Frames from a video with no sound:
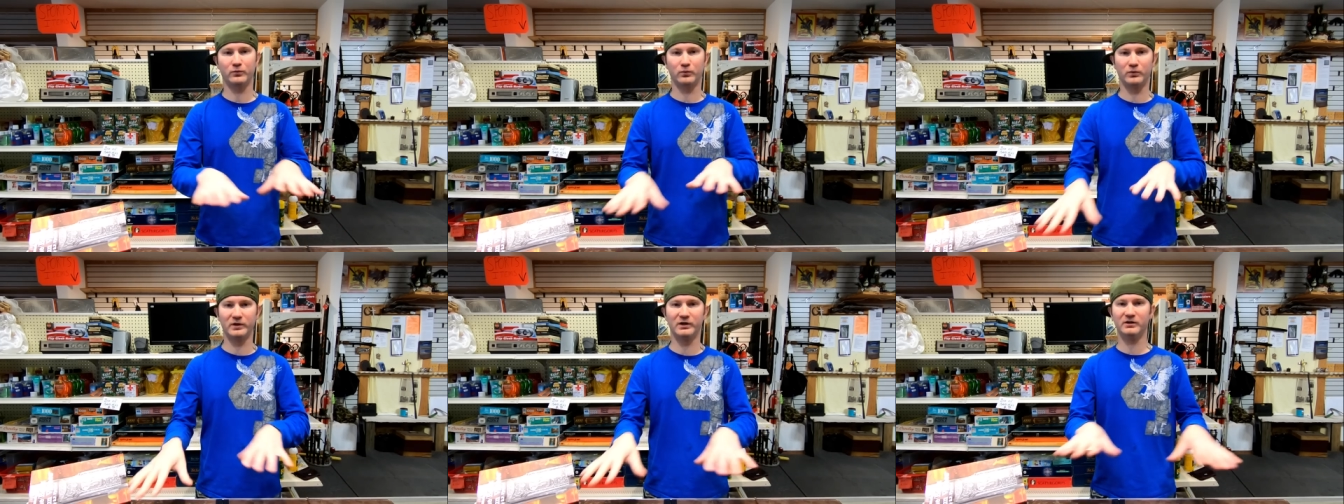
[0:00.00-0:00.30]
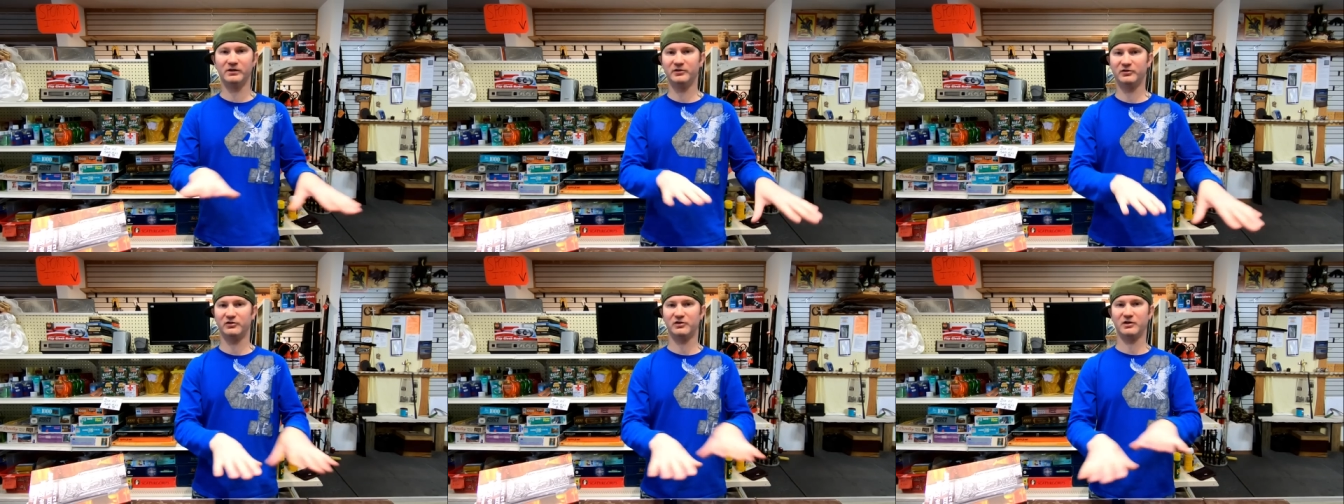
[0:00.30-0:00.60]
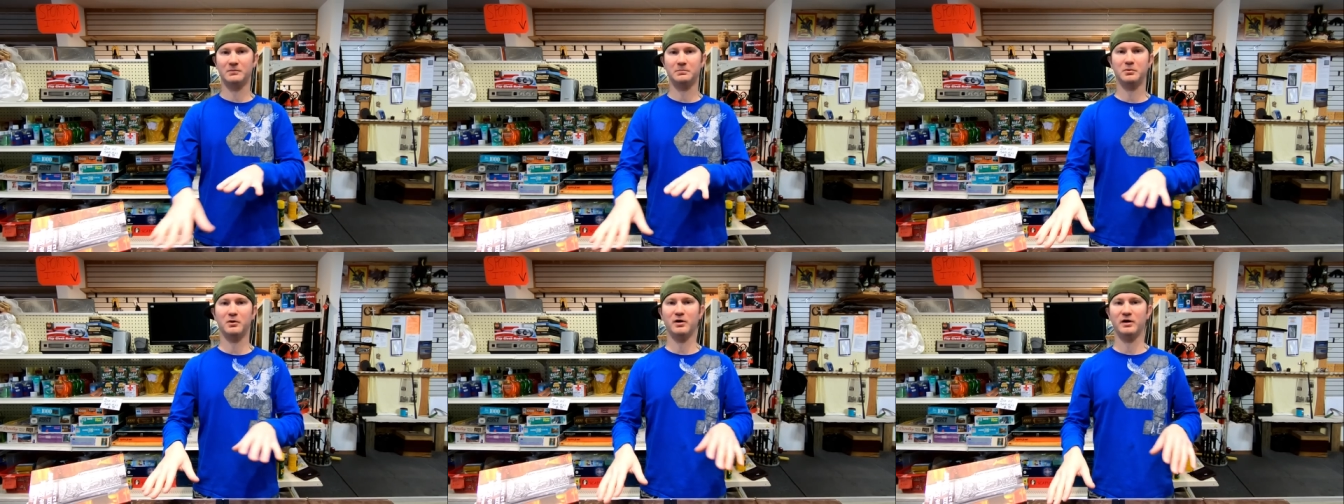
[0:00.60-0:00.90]

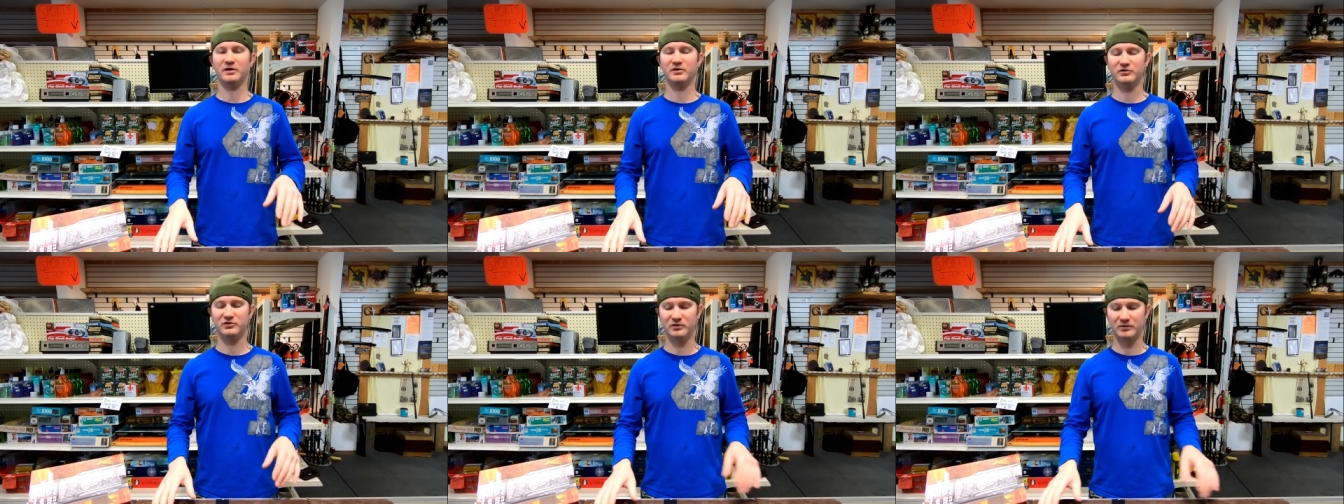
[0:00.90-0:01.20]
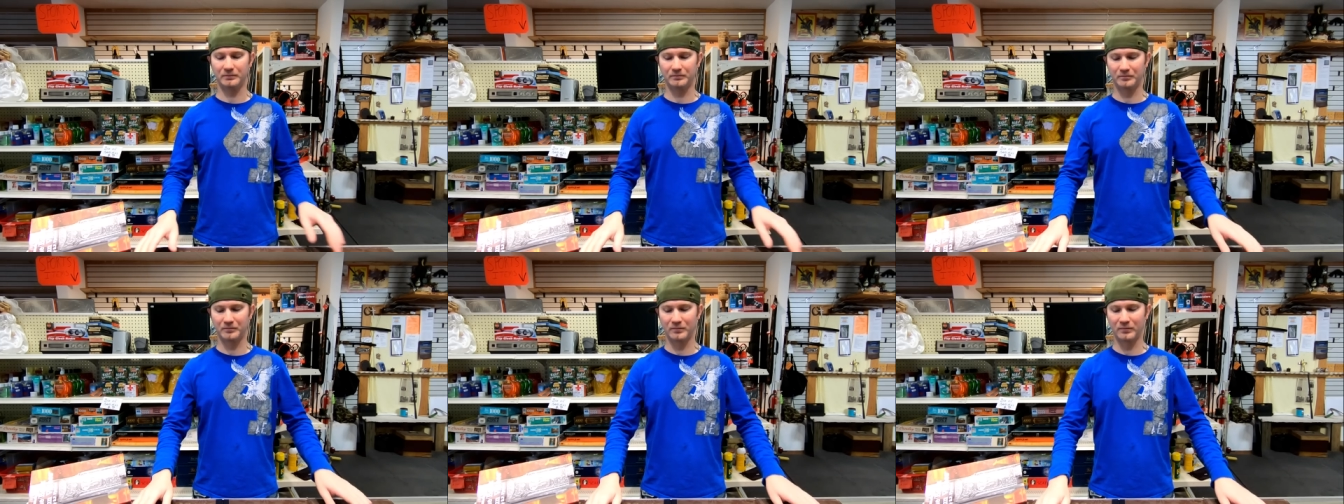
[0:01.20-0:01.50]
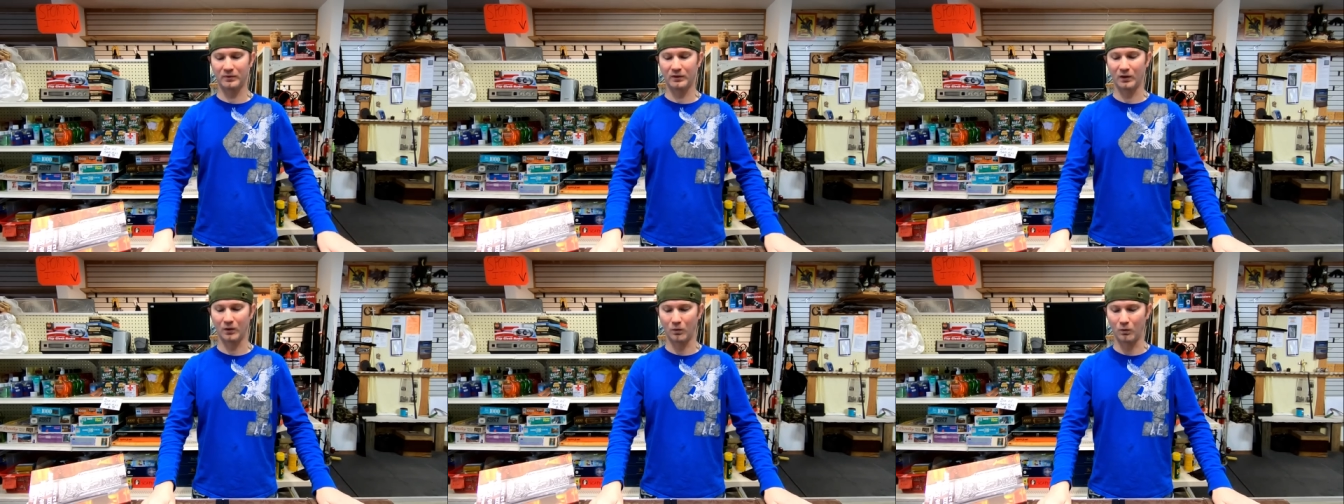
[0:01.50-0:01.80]
realistic priced,
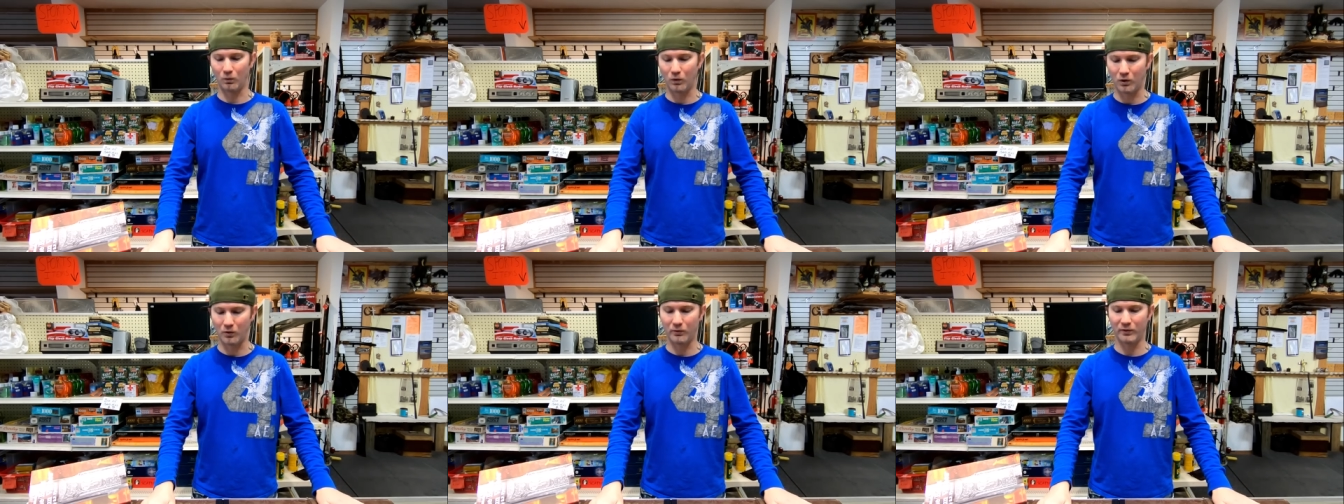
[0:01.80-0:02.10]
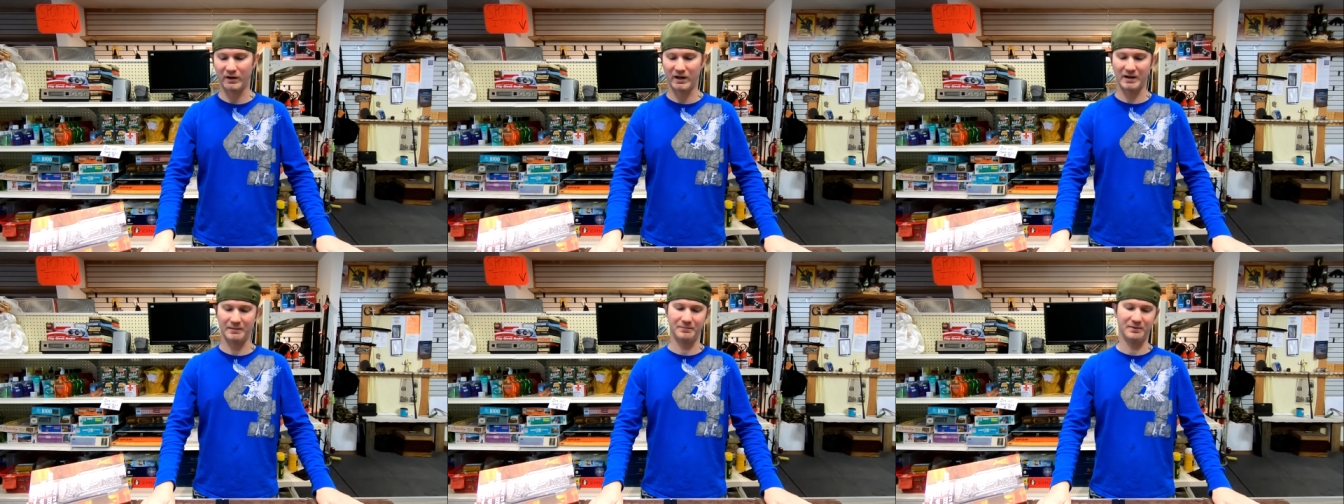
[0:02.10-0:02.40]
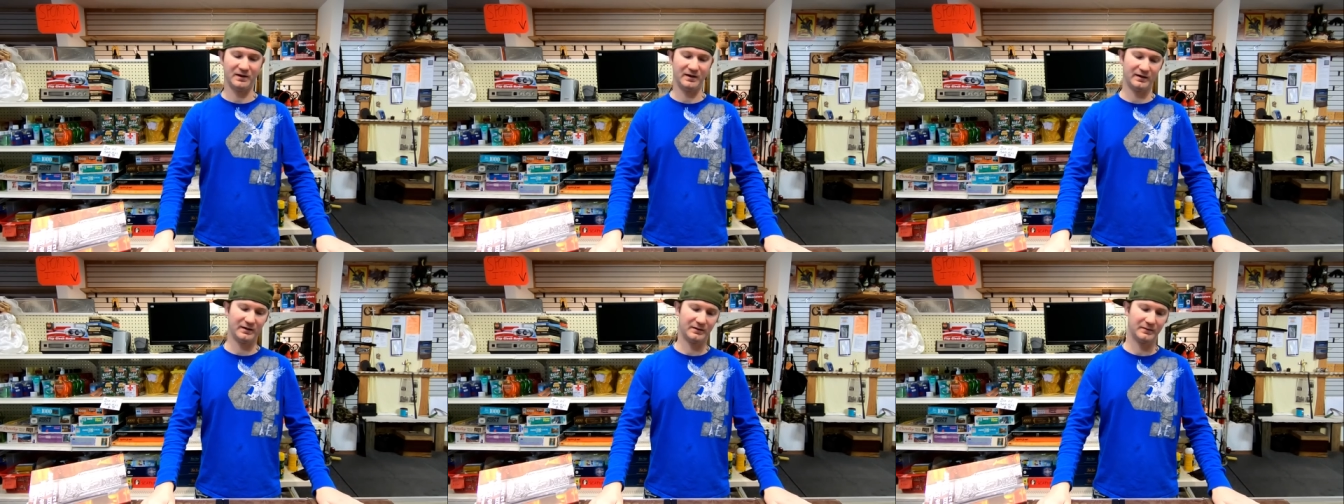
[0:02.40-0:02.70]
what would I
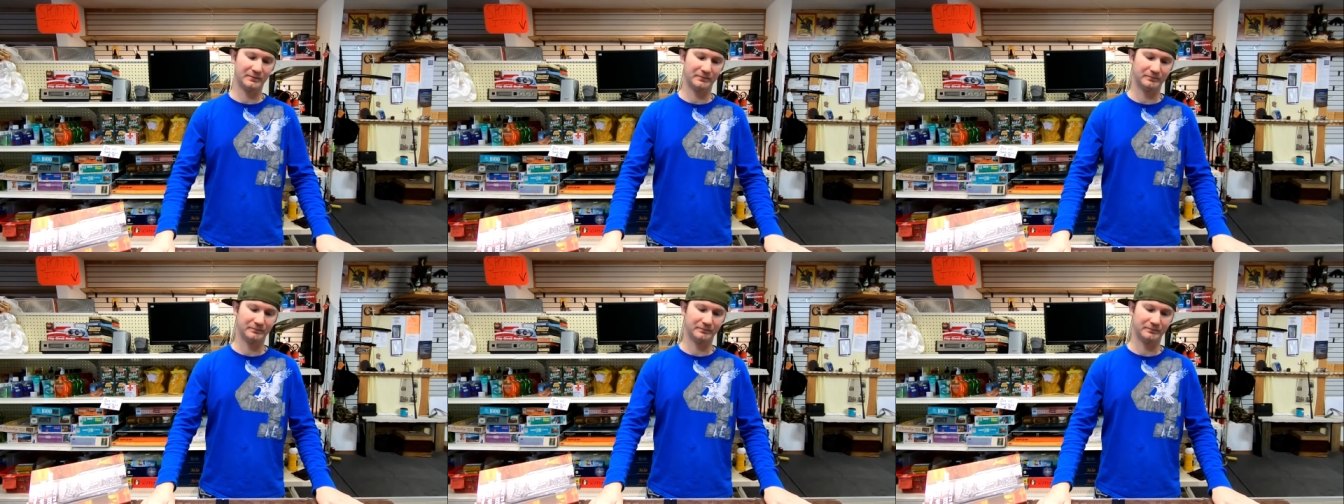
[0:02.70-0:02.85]
pick?